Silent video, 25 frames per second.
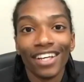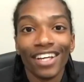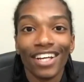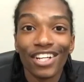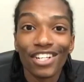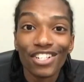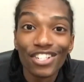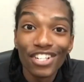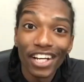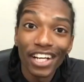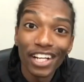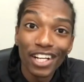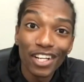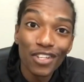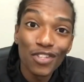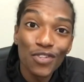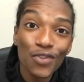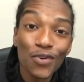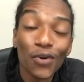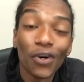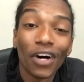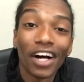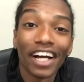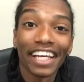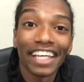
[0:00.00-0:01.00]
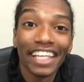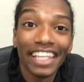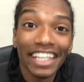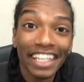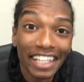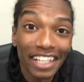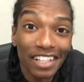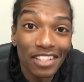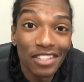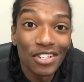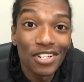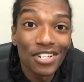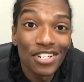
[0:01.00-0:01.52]
Traders who are
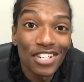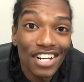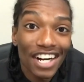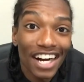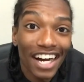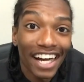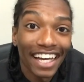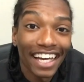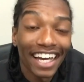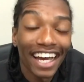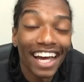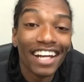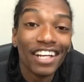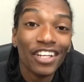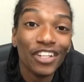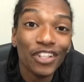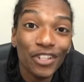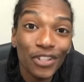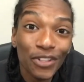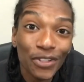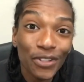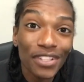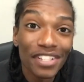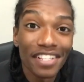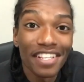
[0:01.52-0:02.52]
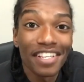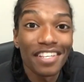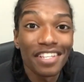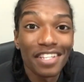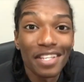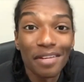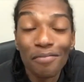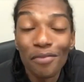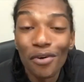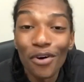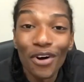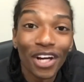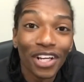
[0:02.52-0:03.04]
eager to try a new
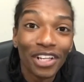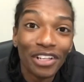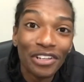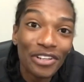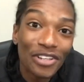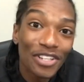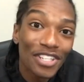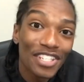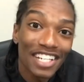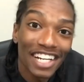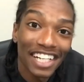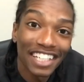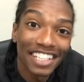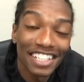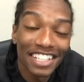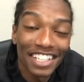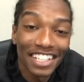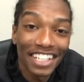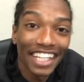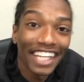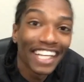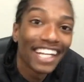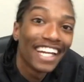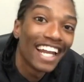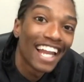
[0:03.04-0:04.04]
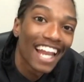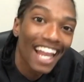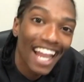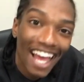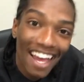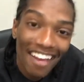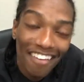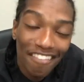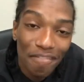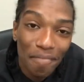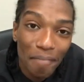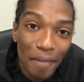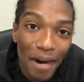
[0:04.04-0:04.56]
system or a new strategy in
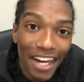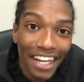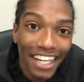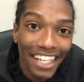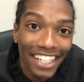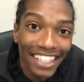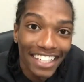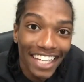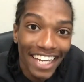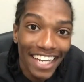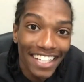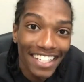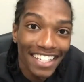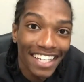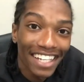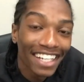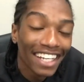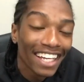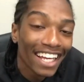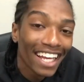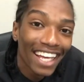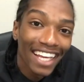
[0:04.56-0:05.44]
live market data